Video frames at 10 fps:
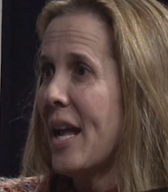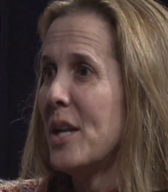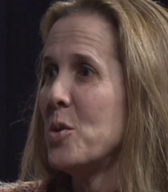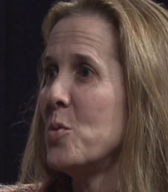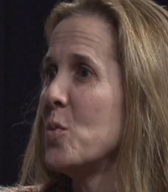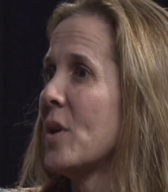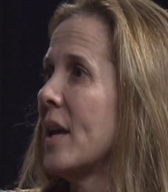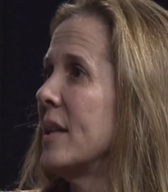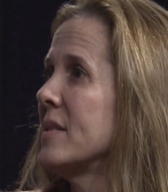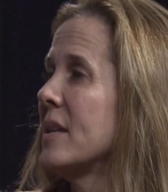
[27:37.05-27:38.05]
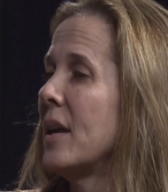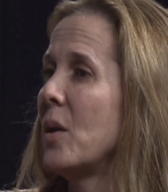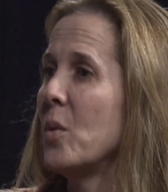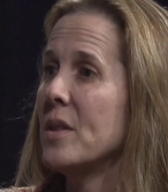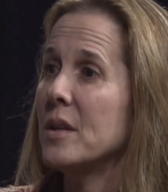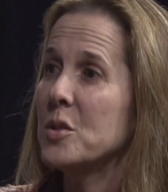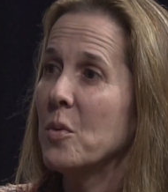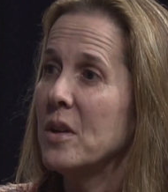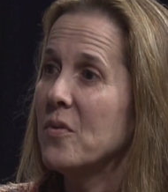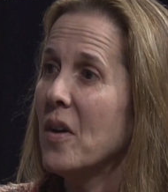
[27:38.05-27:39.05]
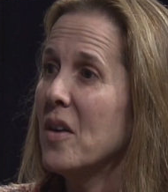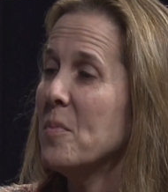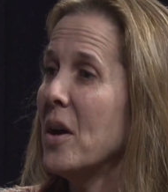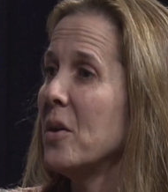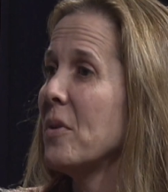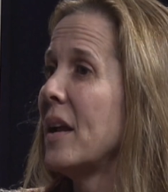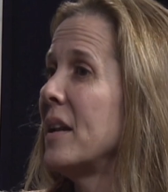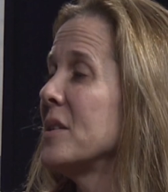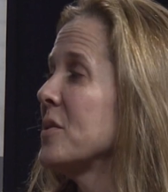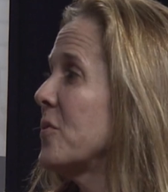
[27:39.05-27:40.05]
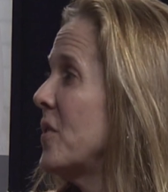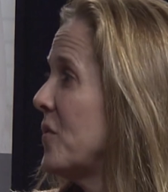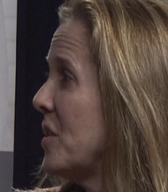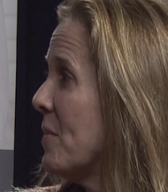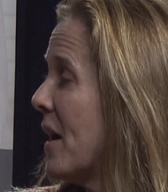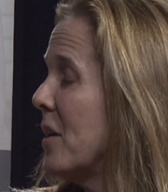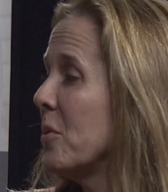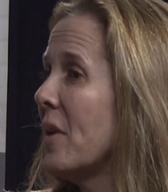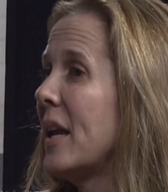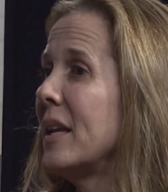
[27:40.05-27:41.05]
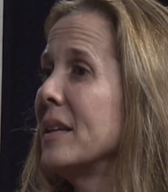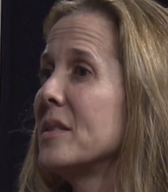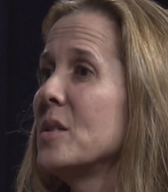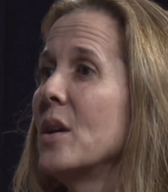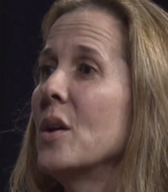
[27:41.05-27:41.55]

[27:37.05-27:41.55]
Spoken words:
and you can say within a 25-mile radius, a 50-mile radius,